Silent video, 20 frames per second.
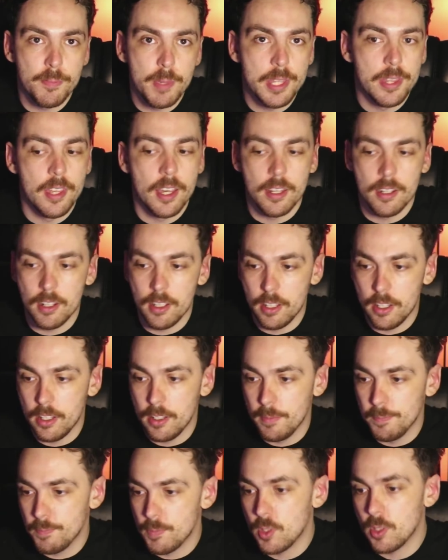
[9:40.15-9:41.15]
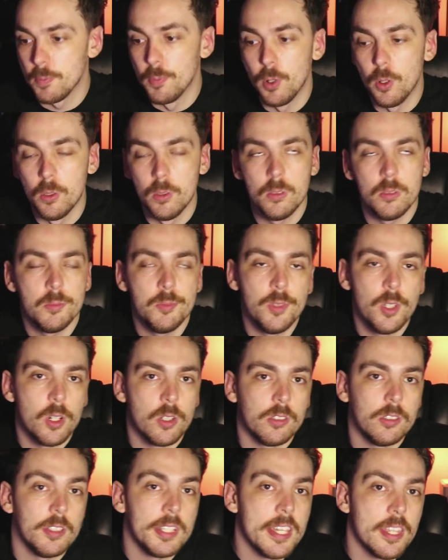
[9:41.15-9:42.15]
be that a small
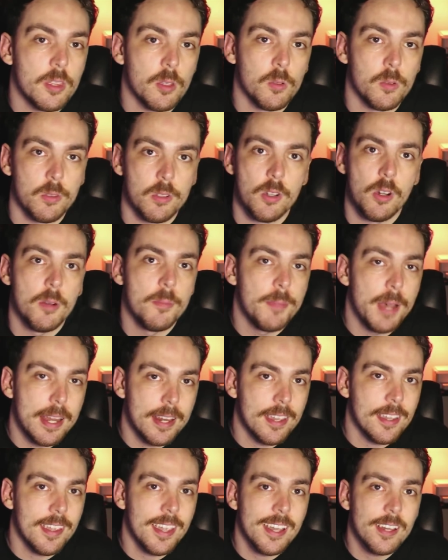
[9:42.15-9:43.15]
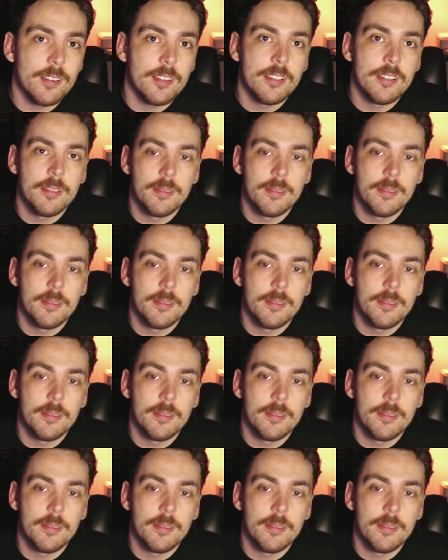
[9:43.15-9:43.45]
non-lethal combat encounter,